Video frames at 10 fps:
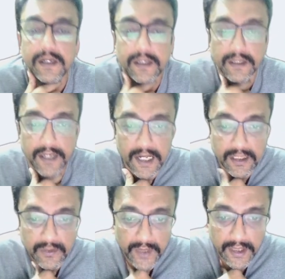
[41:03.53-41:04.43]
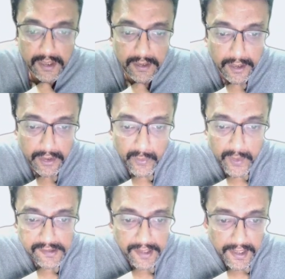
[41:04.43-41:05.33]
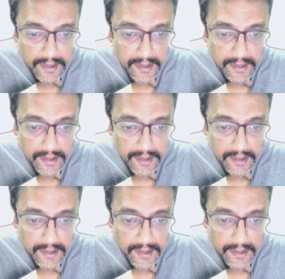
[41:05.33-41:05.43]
Darth Vader, the duel's end.